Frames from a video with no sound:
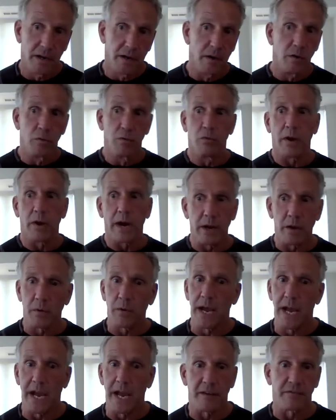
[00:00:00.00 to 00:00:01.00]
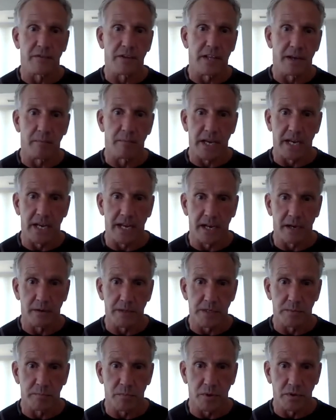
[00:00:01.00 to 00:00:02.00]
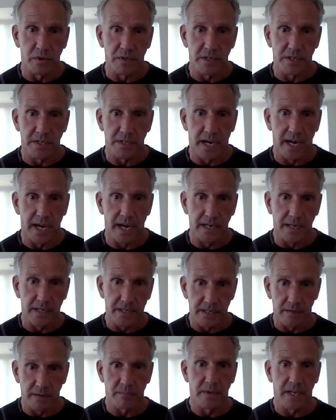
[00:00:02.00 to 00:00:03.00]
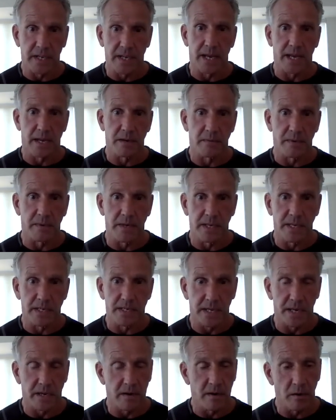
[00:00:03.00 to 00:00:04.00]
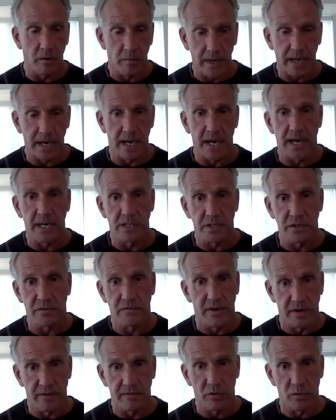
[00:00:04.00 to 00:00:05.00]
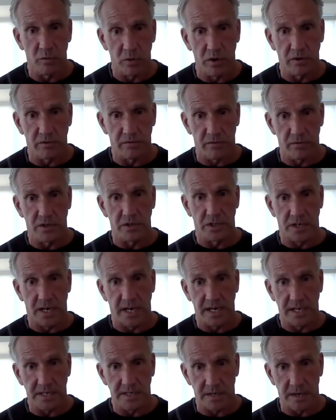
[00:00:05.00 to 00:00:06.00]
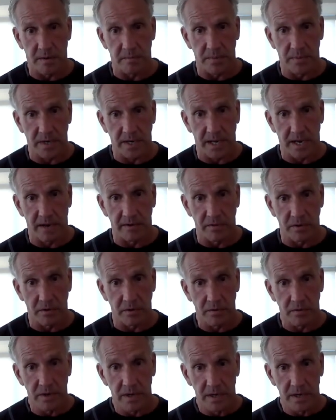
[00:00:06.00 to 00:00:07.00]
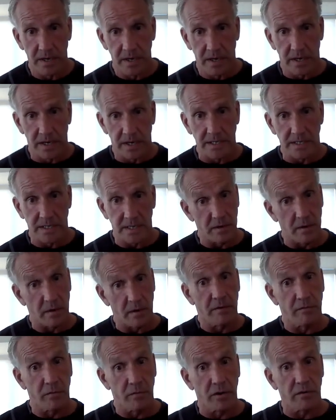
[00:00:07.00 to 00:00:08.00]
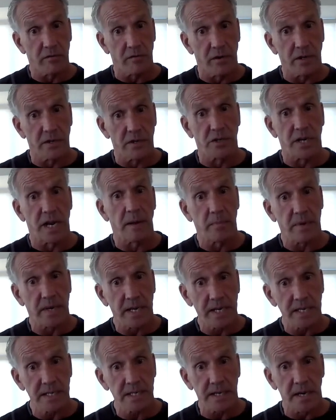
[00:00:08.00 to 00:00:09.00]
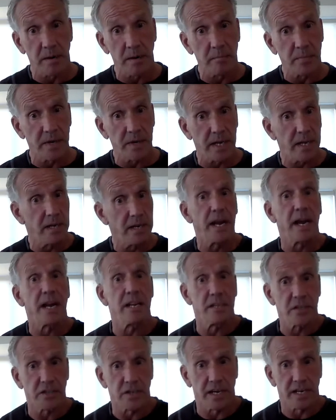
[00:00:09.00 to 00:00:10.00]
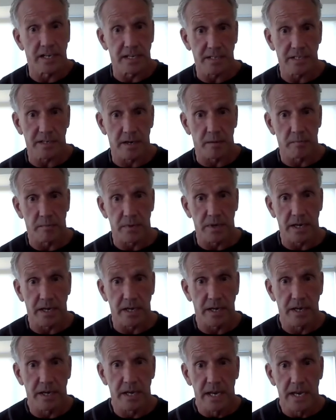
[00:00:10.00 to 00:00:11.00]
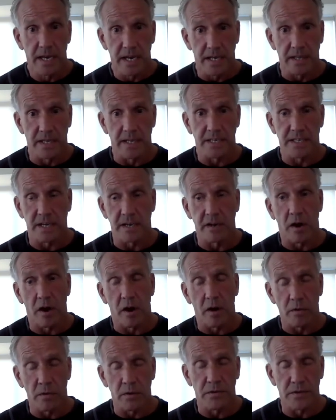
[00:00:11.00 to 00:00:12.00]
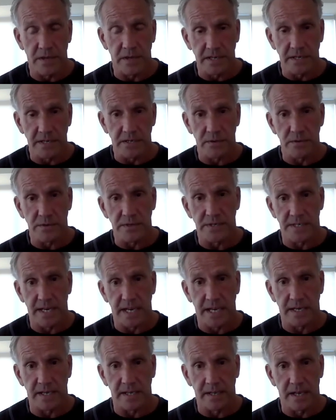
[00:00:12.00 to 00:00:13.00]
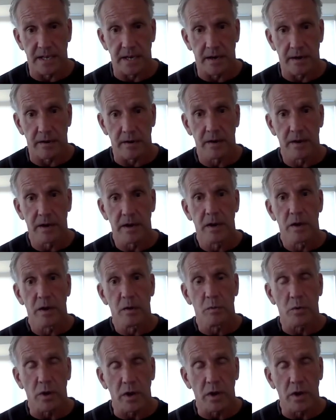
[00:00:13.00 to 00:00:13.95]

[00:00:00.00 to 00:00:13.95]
right away after that meeting, I was pulled aside and somebody came to me and he said, oh my gosh, you've never worked for a Chinese company, have you? I said, no, I've worked for a Japanese company, not a Chinese company. And they said, all the things you said in there will